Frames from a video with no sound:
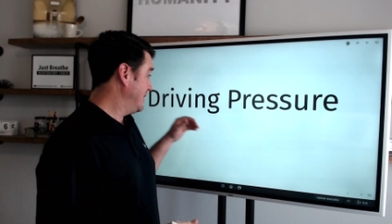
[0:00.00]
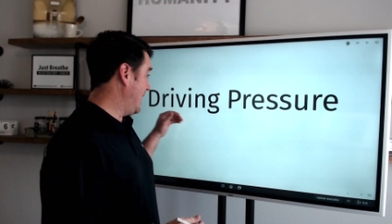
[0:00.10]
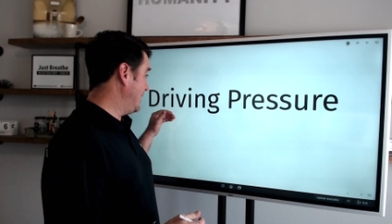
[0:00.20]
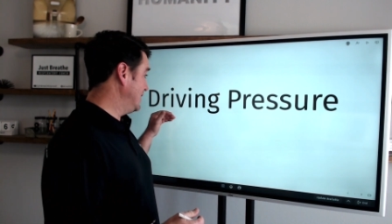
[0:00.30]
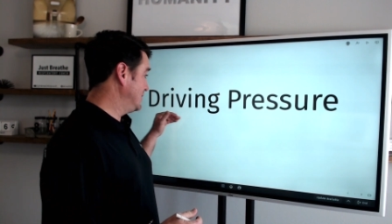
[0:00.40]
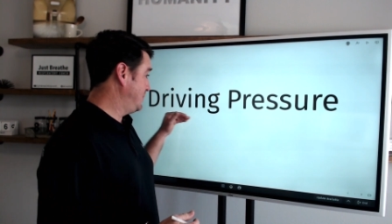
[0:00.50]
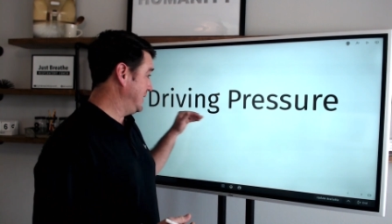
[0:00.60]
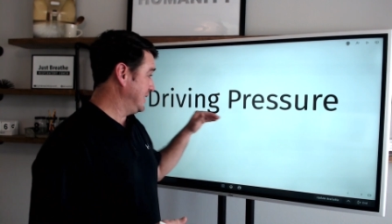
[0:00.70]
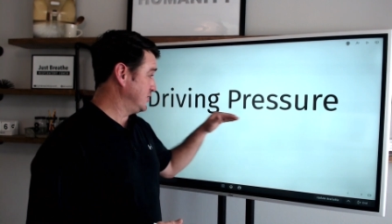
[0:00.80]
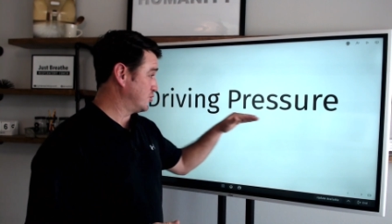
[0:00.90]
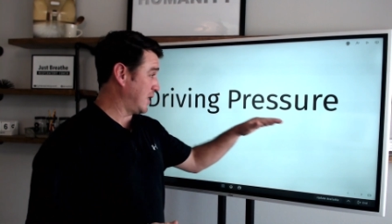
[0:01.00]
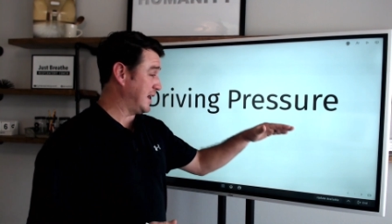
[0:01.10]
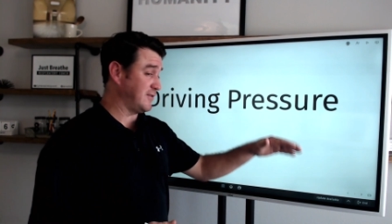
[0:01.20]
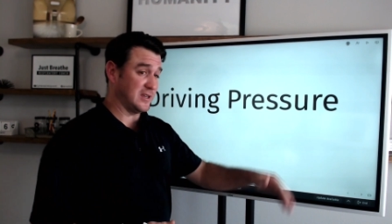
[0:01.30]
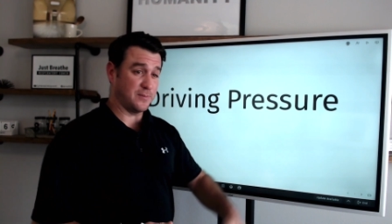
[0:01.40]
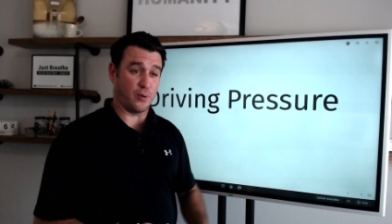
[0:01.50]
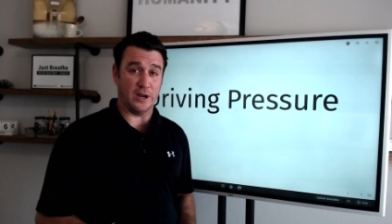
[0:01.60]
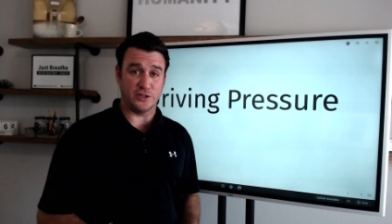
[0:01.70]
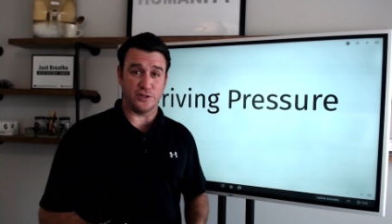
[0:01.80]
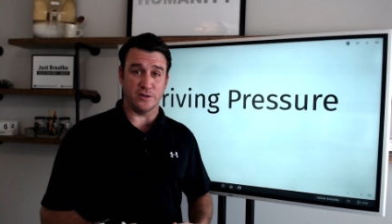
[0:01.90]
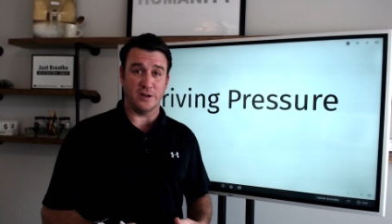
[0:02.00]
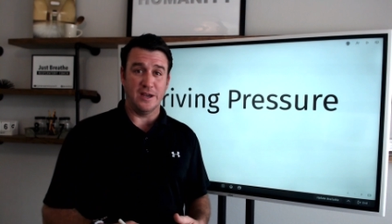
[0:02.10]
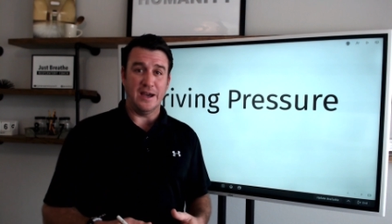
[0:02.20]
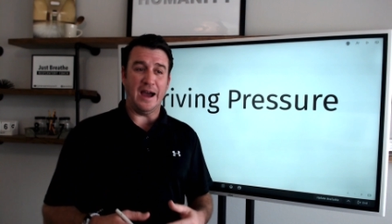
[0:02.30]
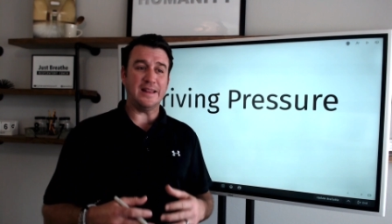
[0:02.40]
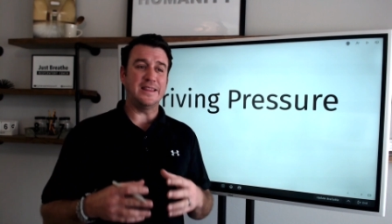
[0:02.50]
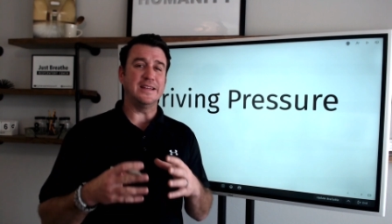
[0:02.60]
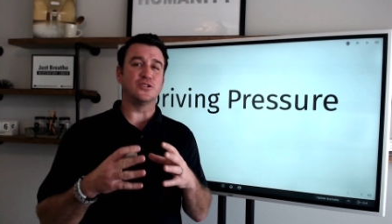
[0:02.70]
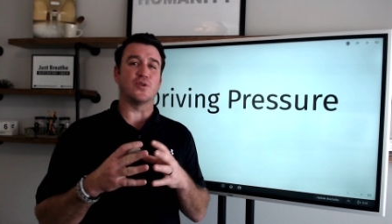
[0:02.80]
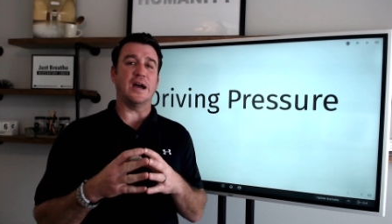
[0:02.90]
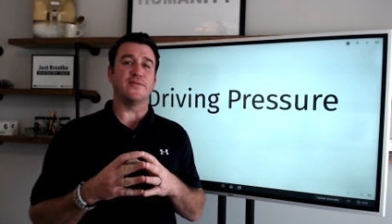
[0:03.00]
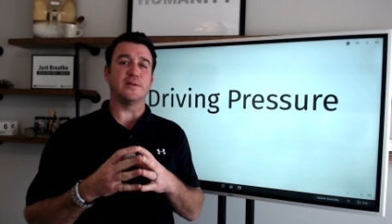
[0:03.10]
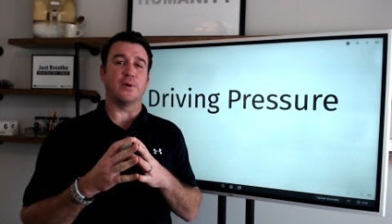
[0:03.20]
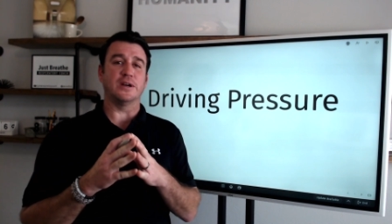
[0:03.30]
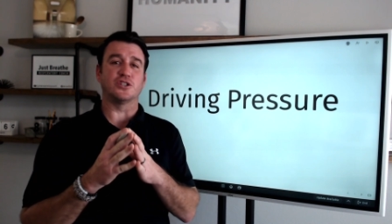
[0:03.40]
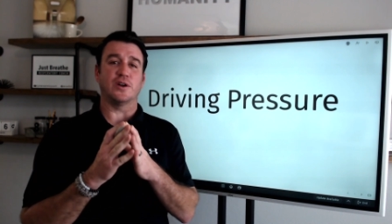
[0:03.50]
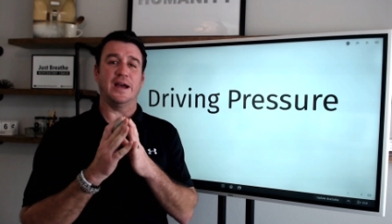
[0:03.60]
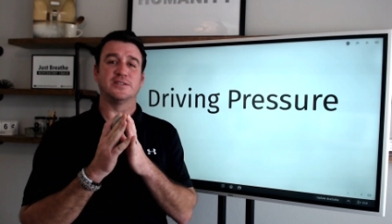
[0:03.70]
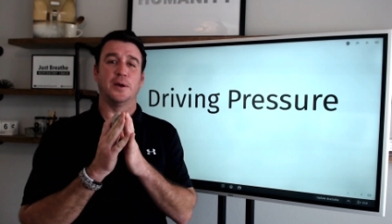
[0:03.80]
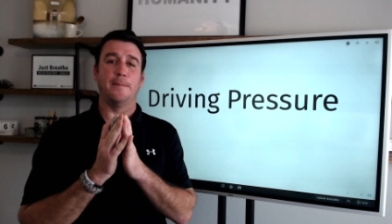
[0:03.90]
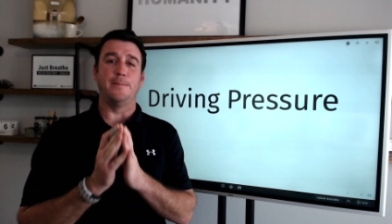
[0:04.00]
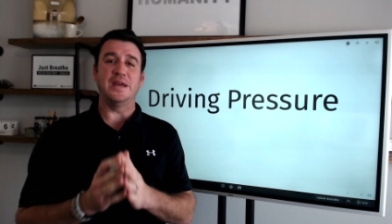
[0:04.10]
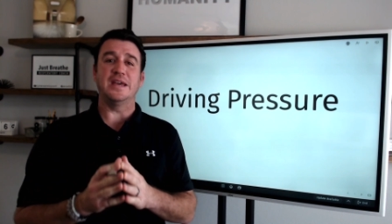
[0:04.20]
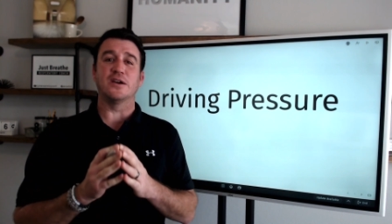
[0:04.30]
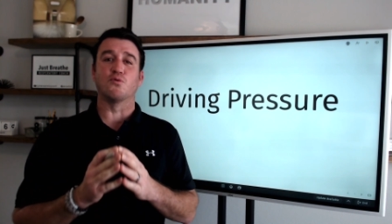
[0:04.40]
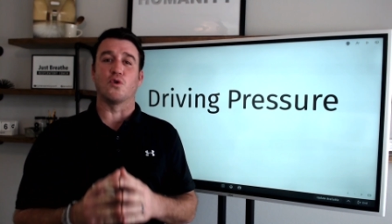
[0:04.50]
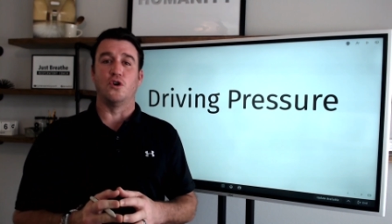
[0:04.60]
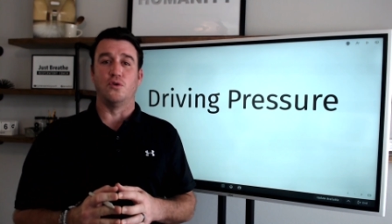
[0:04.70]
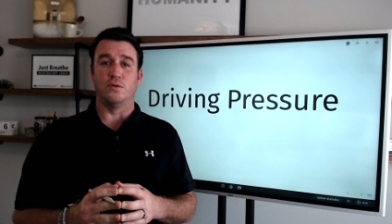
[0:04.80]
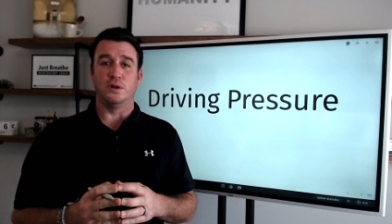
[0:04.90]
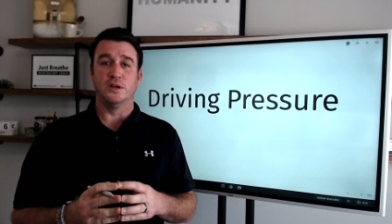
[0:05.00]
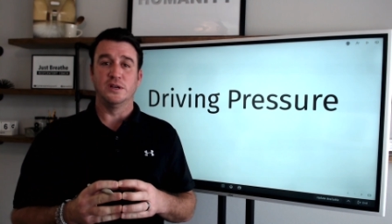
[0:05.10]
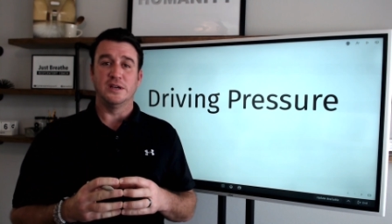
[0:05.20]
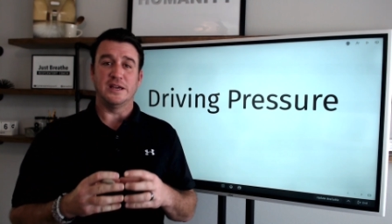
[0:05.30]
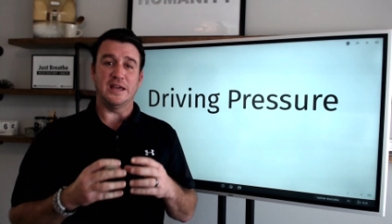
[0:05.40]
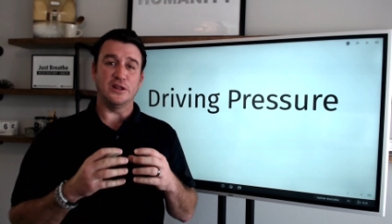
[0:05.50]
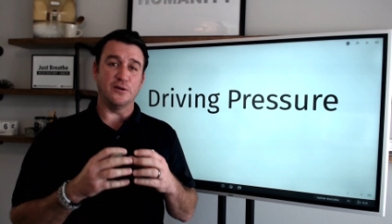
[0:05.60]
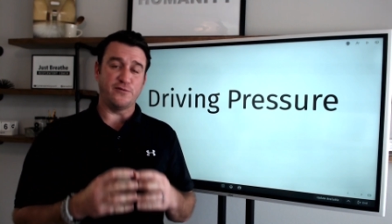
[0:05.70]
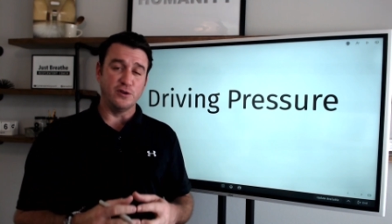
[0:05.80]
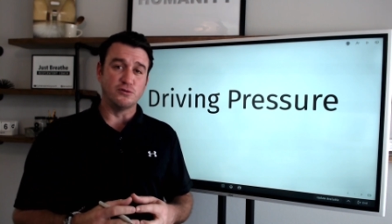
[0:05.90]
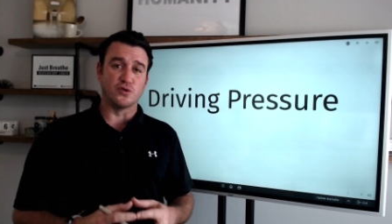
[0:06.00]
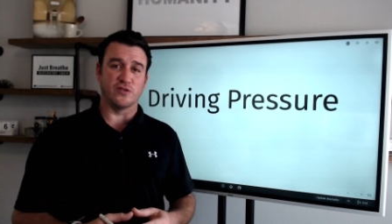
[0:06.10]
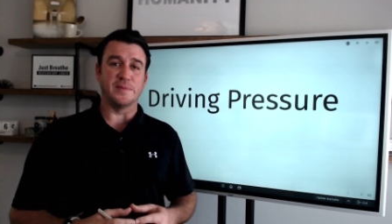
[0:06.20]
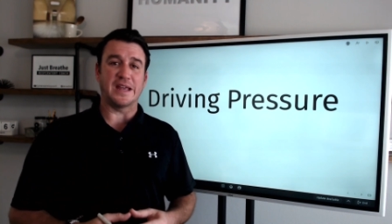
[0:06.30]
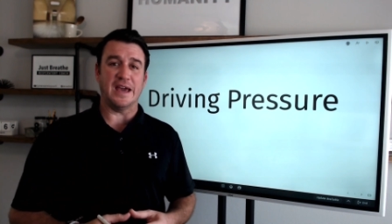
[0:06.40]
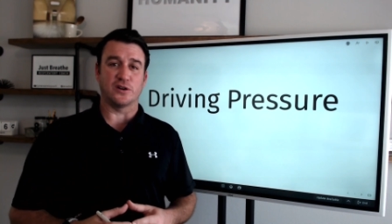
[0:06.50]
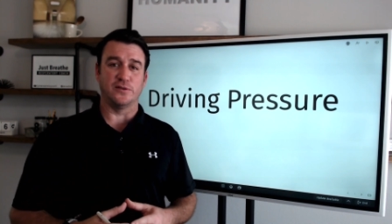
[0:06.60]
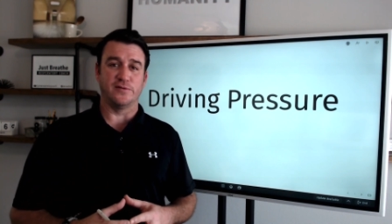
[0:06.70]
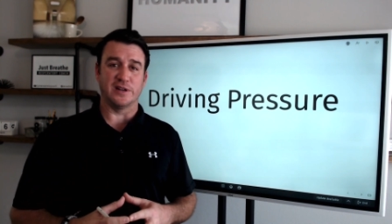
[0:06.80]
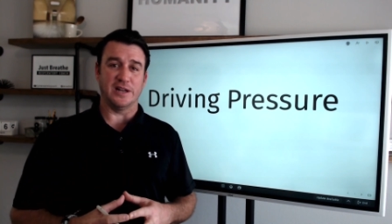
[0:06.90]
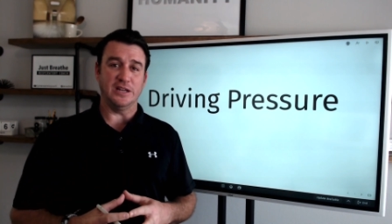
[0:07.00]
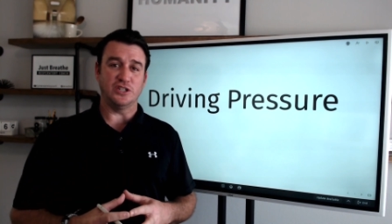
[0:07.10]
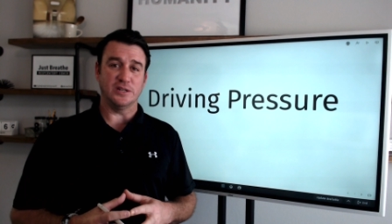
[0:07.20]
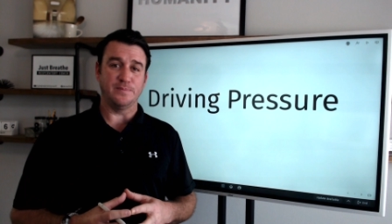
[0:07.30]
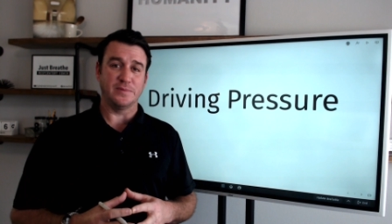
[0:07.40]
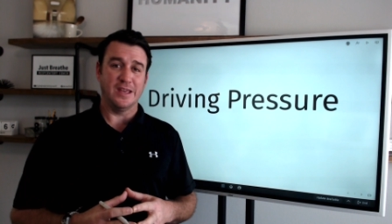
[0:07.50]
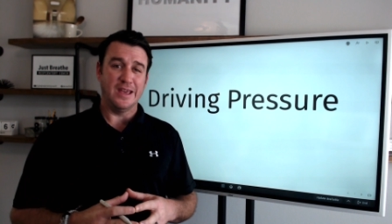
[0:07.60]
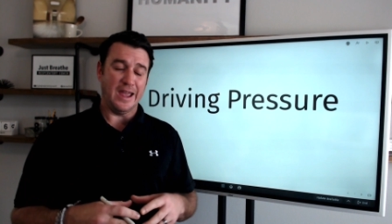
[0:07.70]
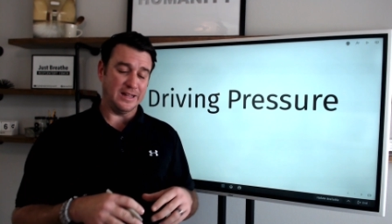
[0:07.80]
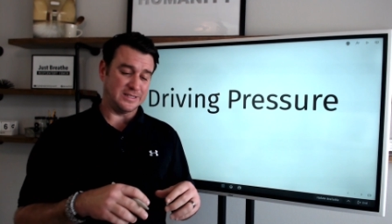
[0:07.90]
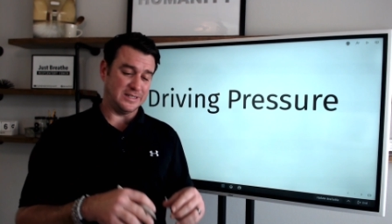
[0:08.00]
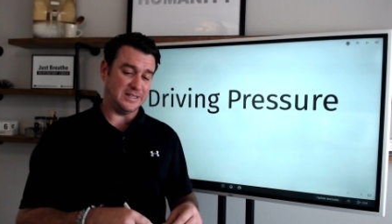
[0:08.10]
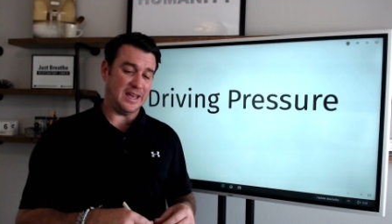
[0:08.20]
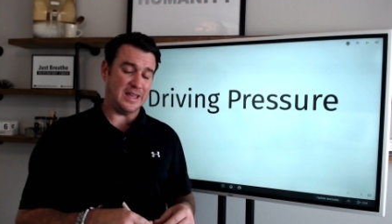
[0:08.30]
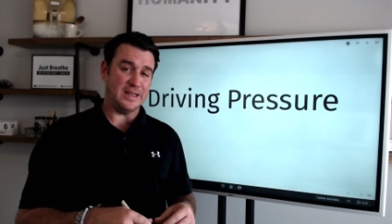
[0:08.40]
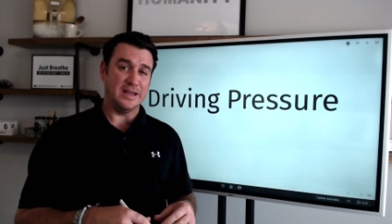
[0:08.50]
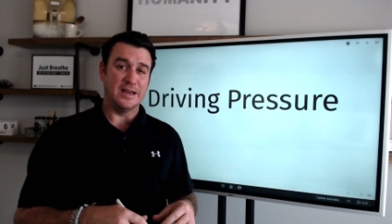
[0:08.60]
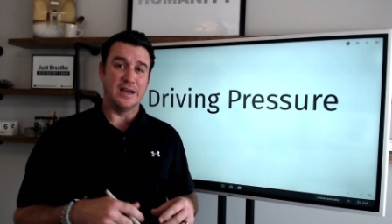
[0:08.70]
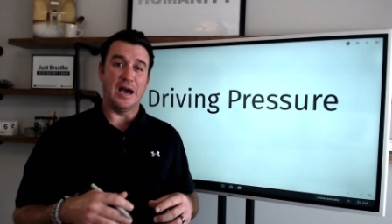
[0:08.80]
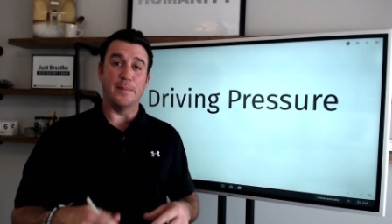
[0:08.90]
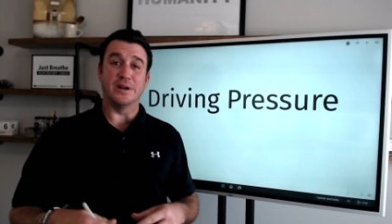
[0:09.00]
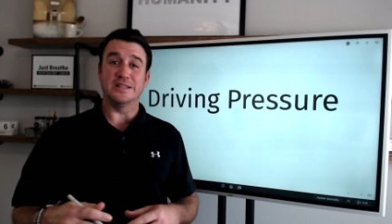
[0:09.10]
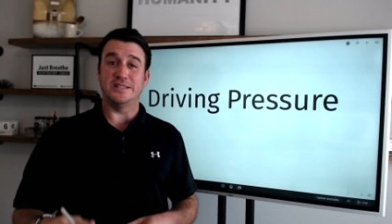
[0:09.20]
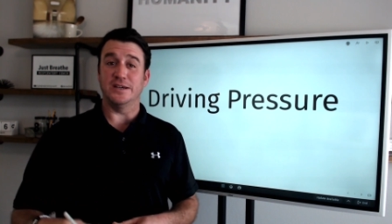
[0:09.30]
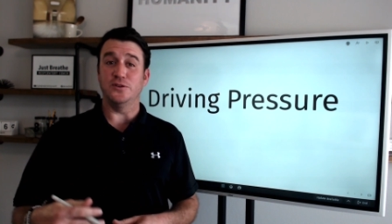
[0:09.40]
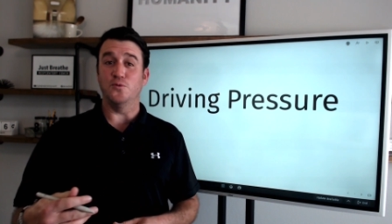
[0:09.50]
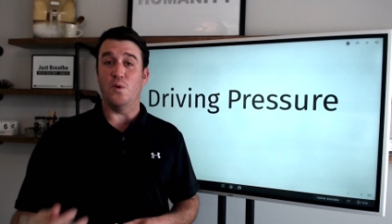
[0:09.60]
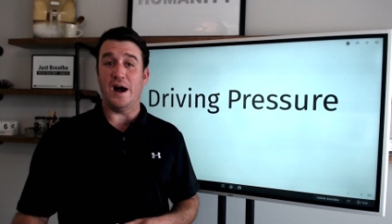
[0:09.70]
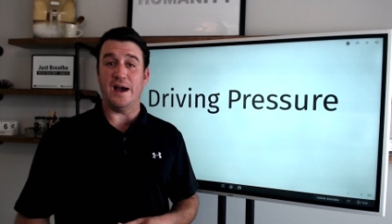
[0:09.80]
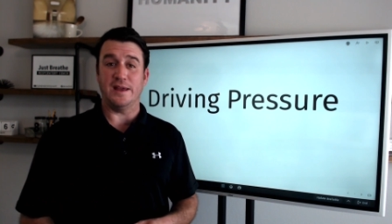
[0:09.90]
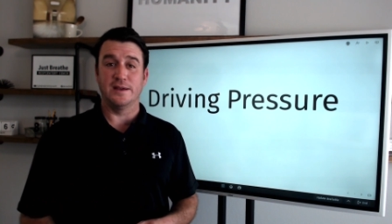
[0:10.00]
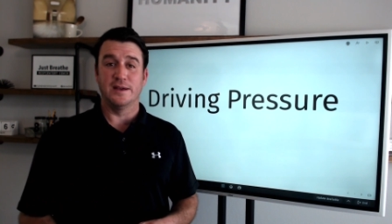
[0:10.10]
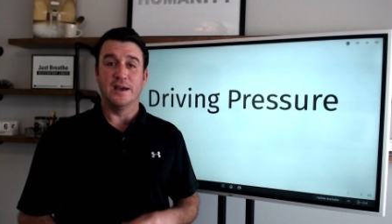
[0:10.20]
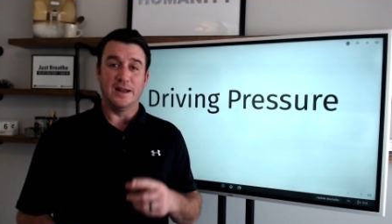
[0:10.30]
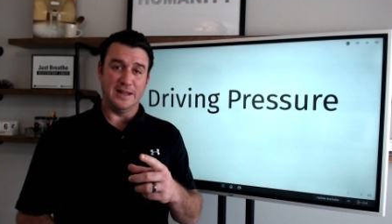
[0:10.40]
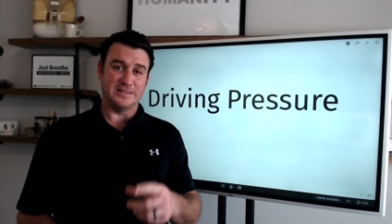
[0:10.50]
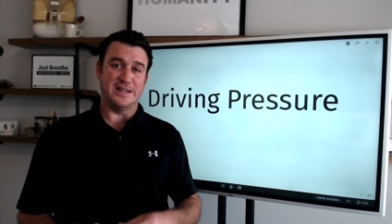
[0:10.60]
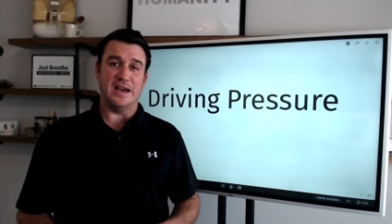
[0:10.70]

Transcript: that is being driving pressure. I think driving pressure has a big role in the future of mechanical ventilation, and today I'm gonna tell you why. Let's